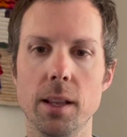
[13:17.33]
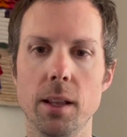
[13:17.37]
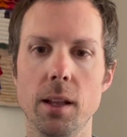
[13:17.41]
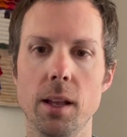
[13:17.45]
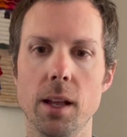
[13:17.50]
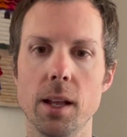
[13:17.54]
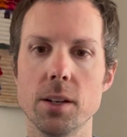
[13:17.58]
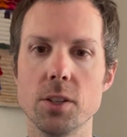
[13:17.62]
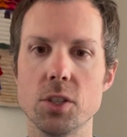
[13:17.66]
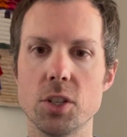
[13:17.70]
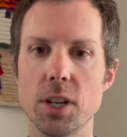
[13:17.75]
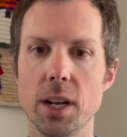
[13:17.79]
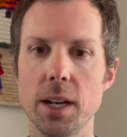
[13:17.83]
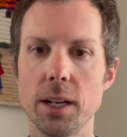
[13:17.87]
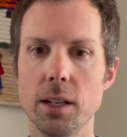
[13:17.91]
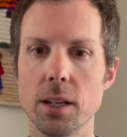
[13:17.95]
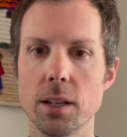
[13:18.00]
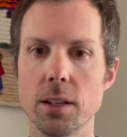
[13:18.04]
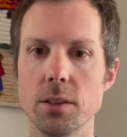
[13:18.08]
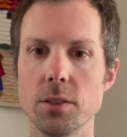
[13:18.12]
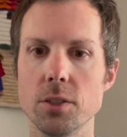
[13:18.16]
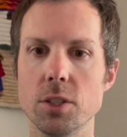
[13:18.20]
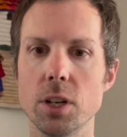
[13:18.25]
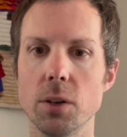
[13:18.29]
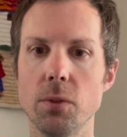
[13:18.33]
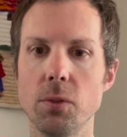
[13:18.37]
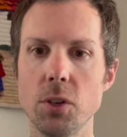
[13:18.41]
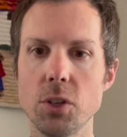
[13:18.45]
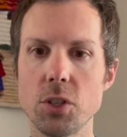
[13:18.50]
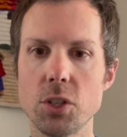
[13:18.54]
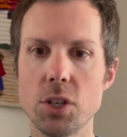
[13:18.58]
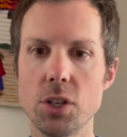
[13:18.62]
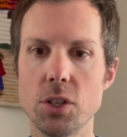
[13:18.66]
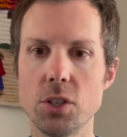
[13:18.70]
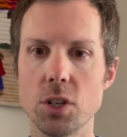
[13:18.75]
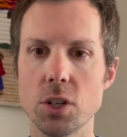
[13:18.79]
And second,
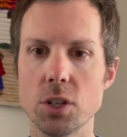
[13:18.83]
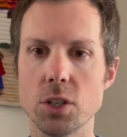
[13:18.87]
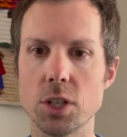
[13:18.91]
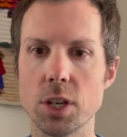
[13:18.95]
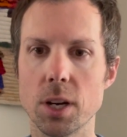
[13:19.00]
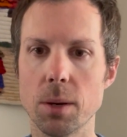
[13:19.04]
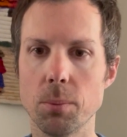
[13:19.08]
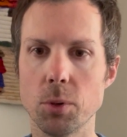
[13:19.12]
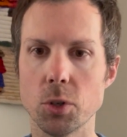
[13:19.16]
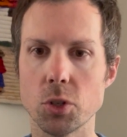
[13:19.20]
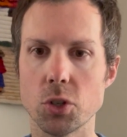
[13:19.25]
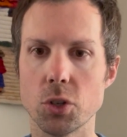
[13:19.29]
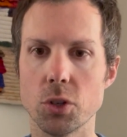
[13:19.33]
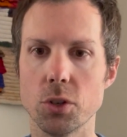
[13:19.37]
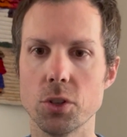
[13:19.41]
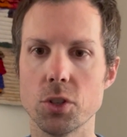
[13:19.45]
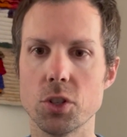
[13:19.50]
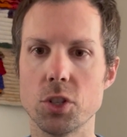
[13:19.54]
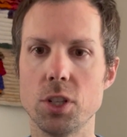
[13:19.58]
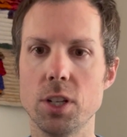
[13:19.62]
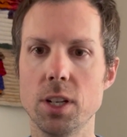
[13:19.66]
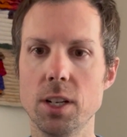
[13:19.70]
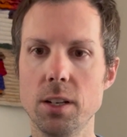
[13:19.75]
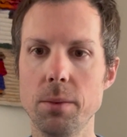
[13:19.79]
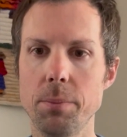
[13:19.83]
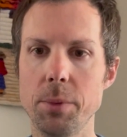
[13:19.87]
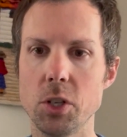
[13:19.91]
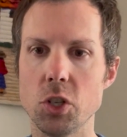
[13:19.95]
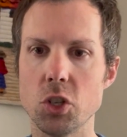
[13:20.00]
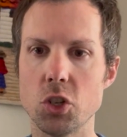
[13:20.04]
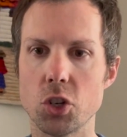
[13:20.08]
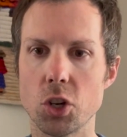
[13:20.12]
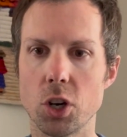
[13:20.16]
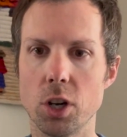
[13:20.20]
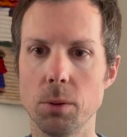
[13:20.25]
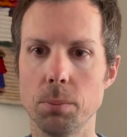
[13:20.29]
differences in temperatures tend to be
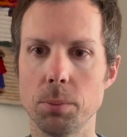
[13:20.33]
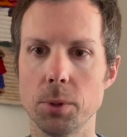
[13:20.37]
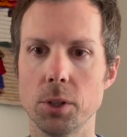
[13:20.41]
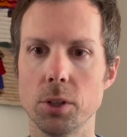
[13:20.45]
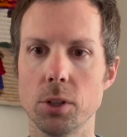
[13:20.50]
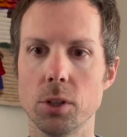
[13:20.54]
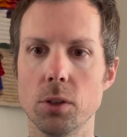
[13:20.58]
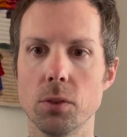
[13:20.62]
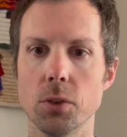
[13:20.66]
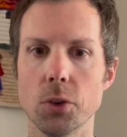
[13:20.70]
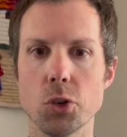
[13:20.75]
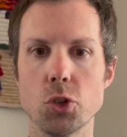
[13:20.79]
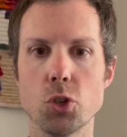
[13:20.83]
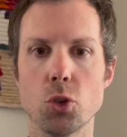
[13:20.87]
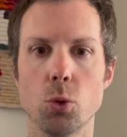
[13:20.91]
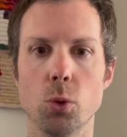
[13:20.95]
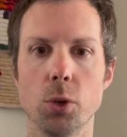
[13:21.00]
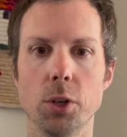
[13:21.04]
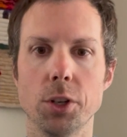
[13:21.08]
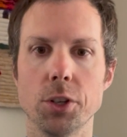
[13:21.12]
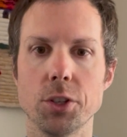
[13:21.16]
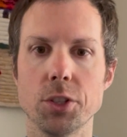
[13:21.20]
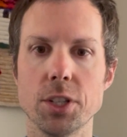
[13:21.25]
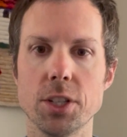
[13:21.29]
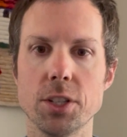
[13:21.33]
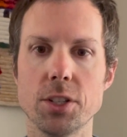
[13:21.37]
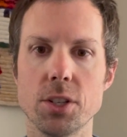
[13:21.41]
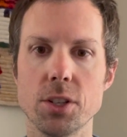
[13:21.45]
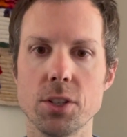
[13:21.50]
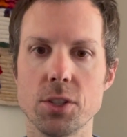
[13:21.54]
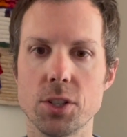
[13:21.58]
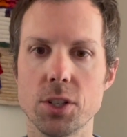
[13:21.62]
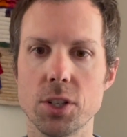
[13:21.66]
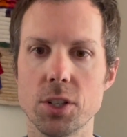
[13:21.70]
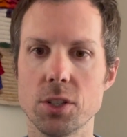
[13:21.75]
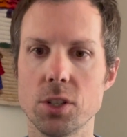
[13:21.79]
sharper over shorter
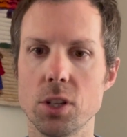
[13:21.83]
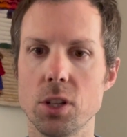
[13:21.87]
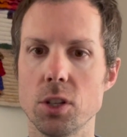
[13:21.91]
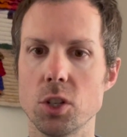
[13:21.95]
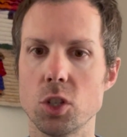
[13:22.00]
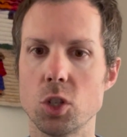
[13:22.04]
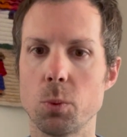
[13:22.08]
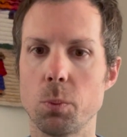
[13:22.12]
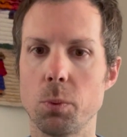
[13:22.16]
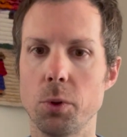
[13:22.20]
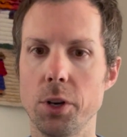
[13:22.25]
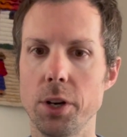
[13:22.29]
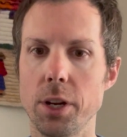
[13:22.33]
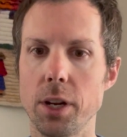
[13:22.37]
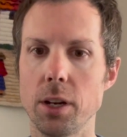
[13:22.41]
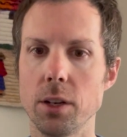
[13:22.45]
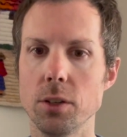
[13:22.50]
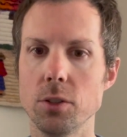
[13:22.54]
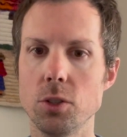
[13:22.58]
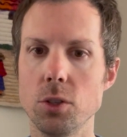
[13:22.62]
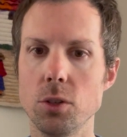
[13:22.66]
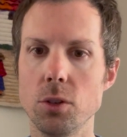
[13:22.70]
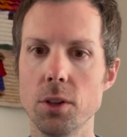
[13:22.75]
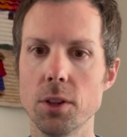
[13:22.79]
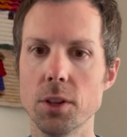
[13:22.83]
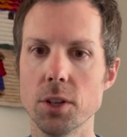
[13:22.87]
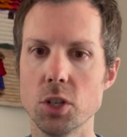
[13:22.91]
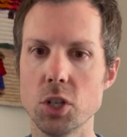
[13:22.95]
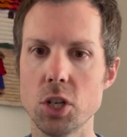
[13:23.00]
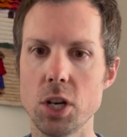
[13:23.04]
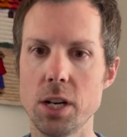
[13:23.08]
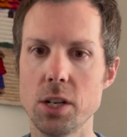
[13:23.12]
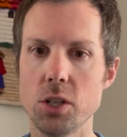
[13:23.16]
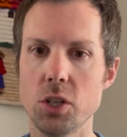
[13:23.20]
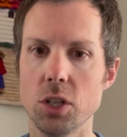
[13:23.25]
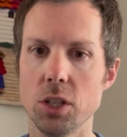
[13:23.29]
distances in the spring due to the
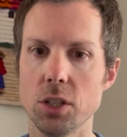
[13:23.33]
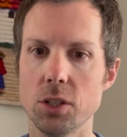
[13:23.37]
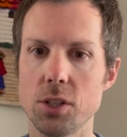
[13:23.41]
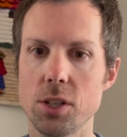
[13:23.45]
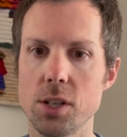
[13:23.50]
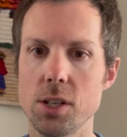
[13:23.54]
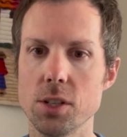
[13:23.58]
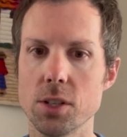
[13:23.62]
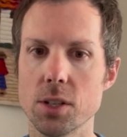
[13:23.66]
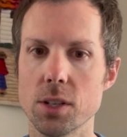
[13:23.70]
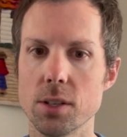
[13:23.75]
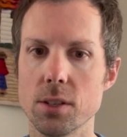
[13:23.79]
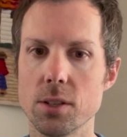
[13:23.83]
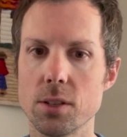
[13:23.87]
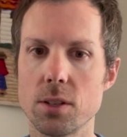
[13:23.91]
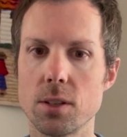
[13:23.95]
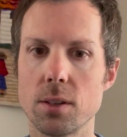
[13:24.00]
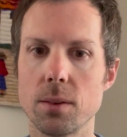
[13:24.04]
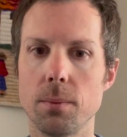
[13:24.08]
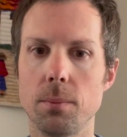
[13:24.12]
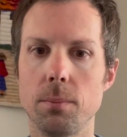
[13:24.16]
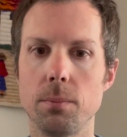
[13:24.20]
changing seasons.